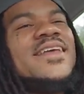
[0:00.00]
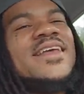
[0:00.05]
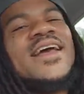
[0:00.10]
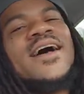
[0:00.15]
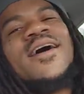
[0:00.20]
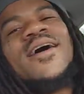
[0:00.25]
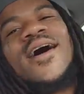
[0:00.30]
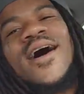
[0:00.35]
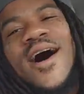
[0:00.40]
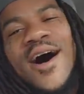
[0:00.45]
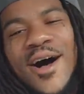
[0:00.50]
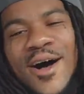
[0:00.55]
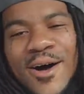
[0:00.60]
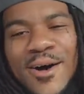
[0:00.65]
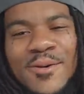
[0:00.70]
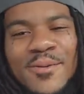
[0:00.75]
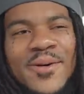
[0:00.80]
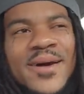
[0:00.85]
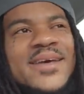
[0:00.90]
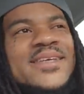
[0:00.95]
Y'all
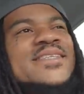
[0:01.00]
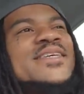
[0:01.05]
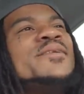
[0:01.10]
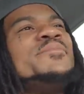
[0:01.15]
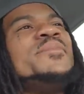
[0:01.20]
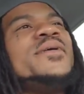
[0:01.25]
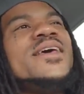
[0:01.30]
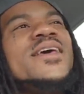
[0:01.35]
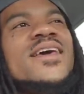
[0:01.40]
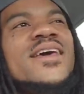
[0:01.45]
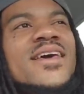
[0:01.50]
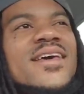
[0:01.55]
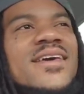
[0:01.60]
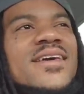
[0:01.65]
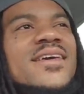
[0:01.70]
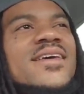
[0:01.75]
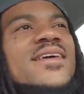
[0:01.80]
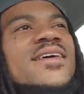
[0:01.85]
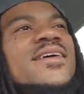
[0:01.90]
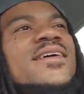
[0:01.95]
always gonna be
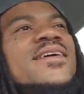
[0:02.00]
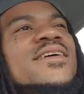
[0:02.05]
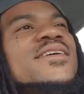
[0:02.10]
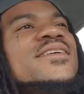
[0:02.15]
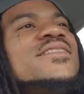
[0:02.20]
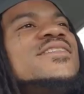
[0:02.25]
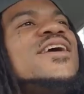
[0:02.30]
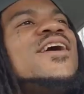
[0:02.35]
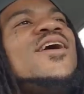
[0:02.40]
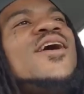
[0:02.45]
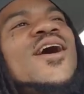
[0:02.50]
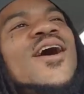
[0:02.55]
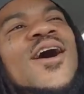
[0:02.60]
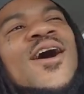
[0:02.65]
hit because y'all